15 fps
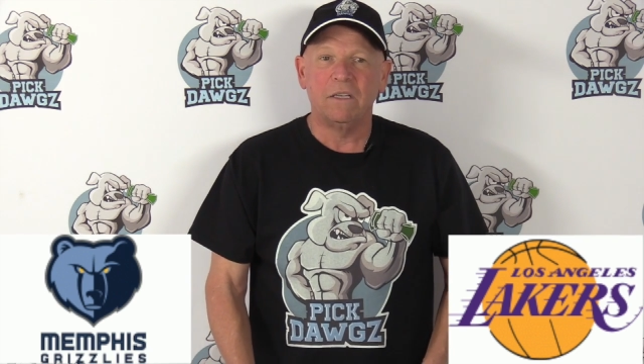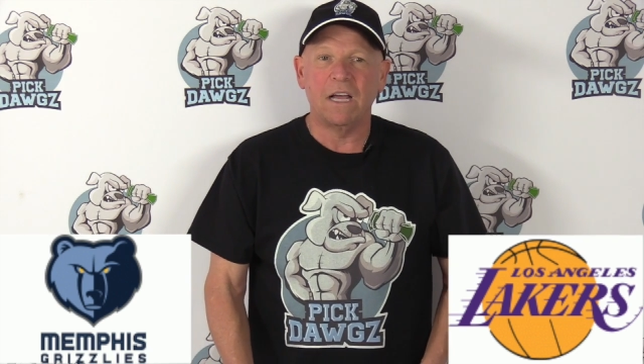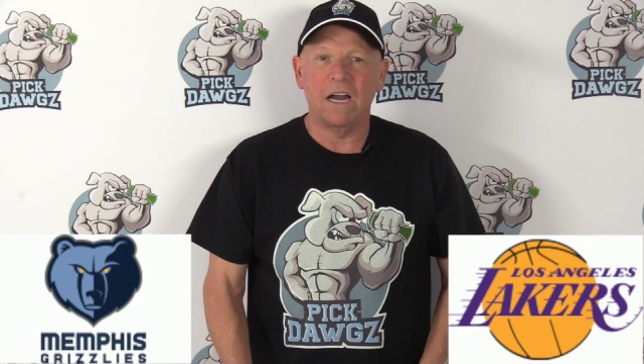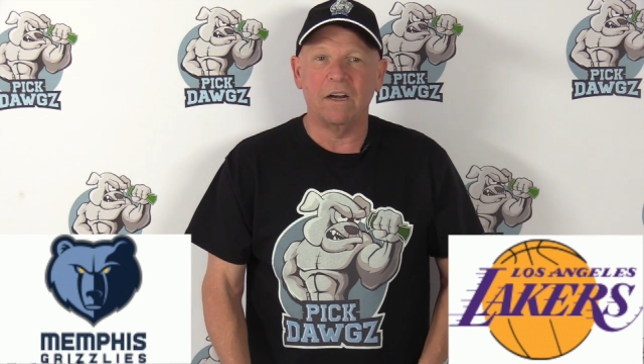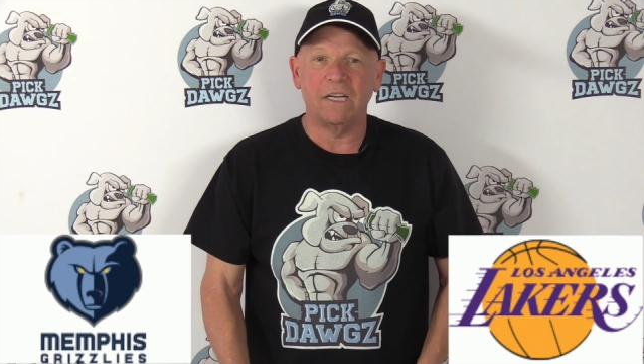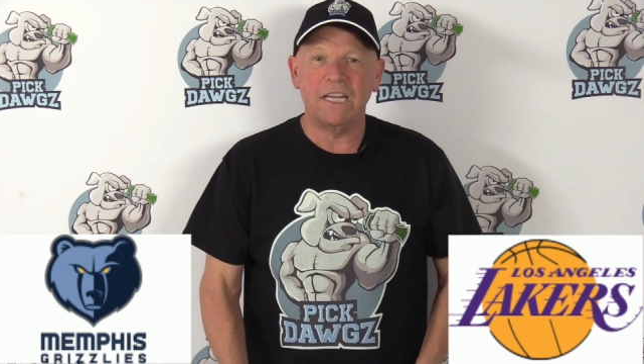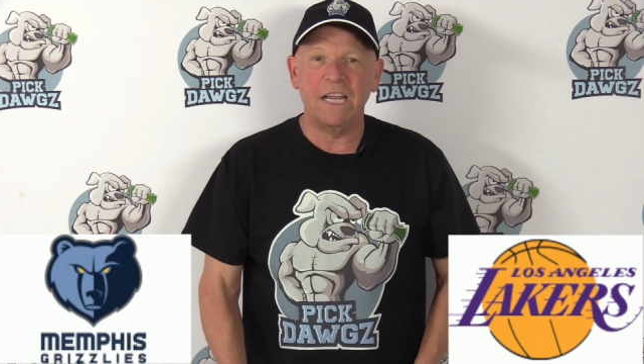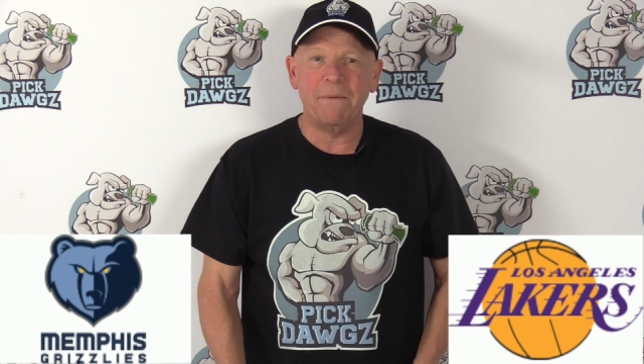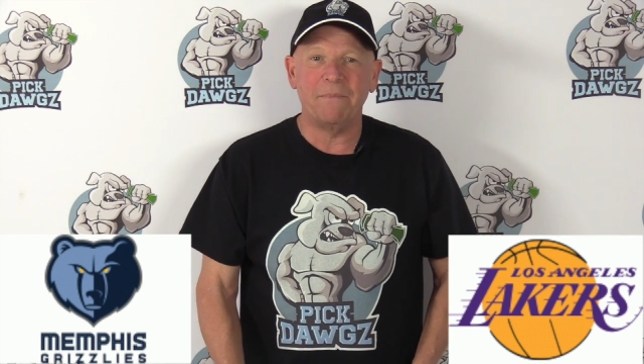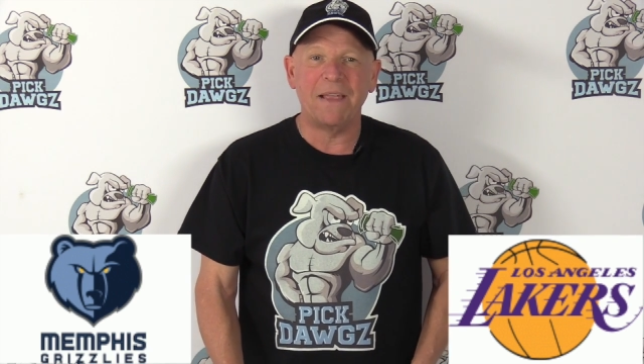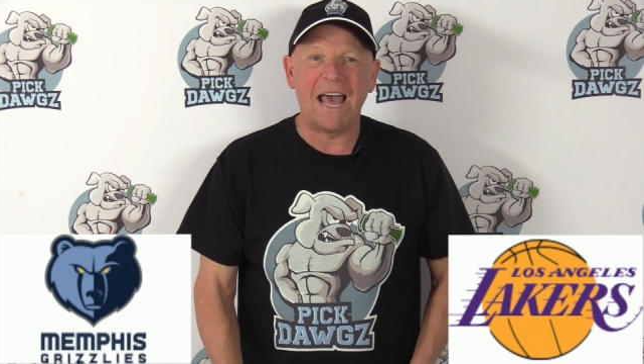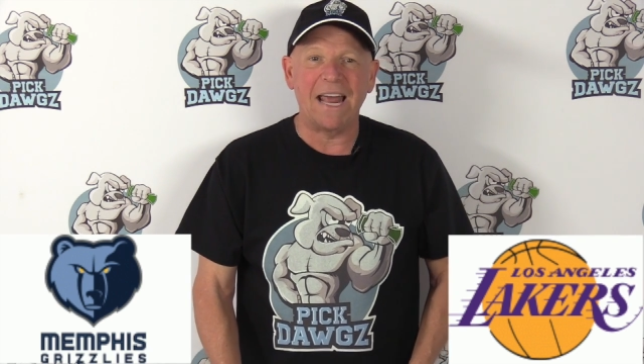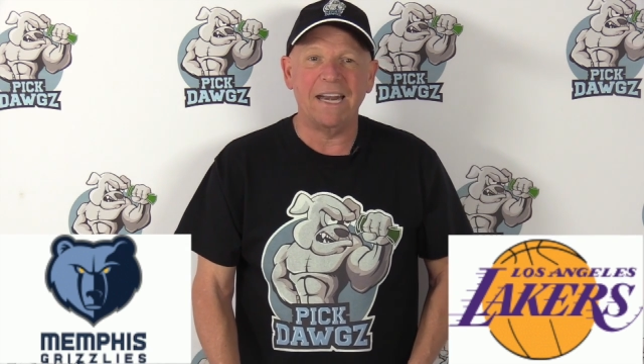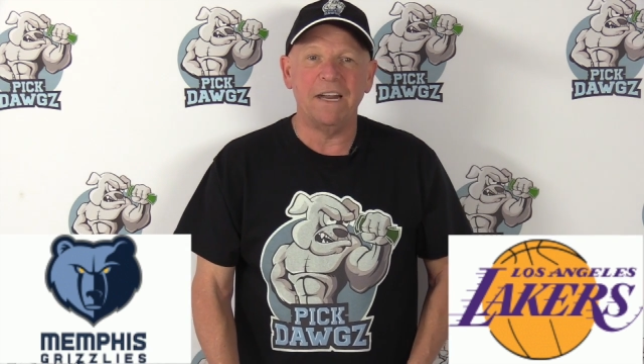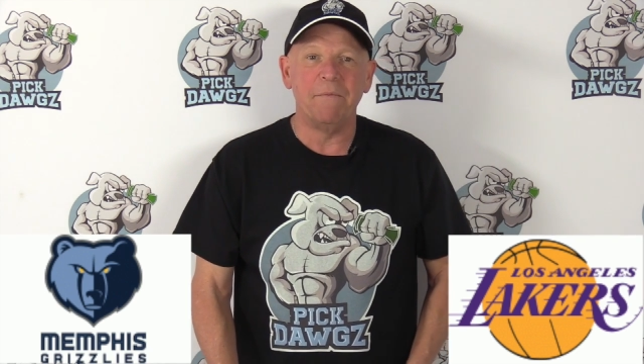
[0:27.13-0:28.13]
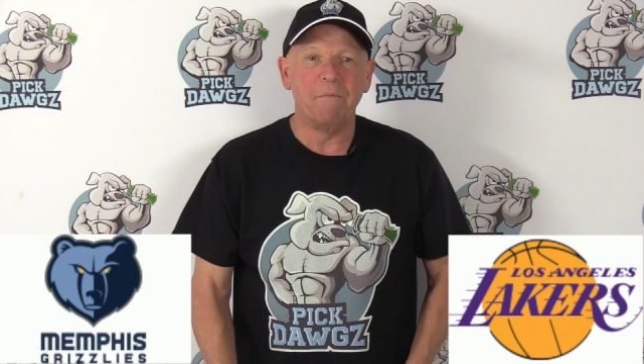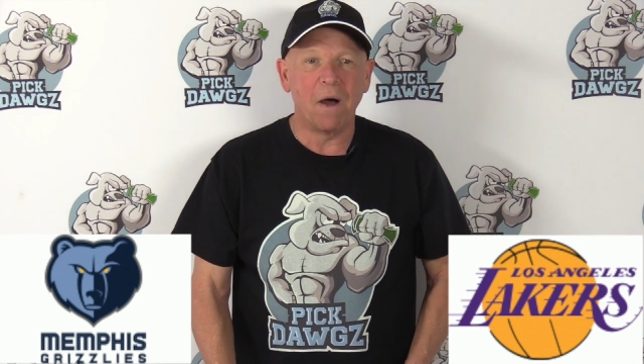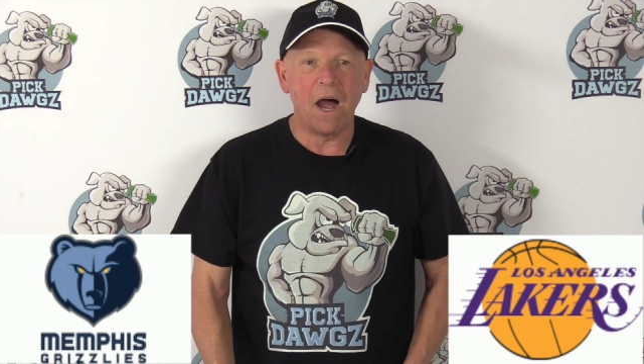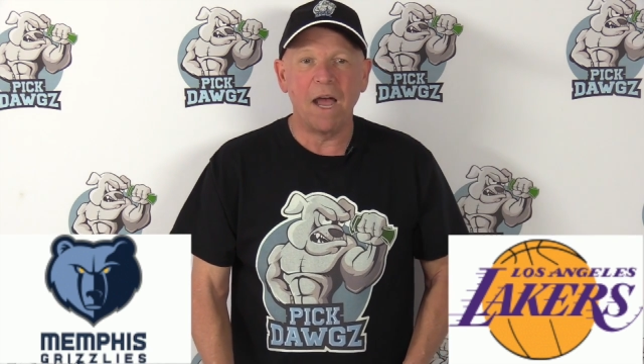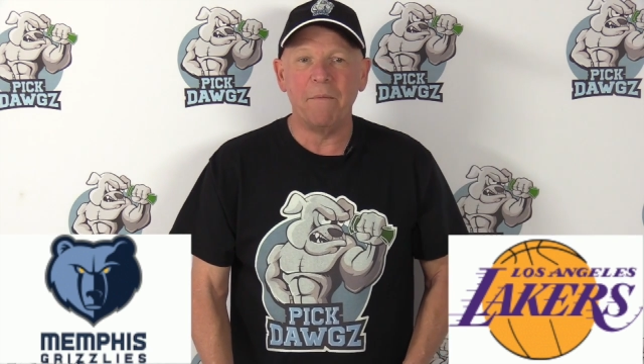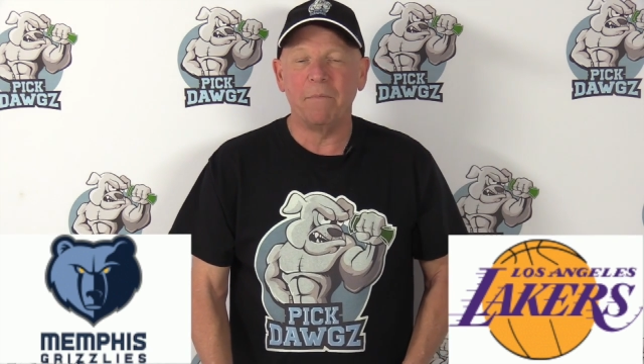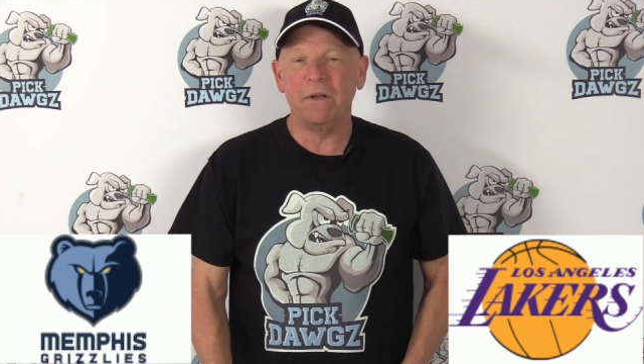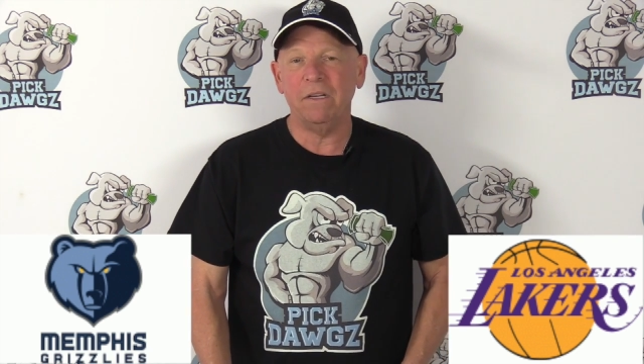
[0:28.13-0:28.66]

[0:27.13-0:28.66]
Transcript: got to keep that in mind.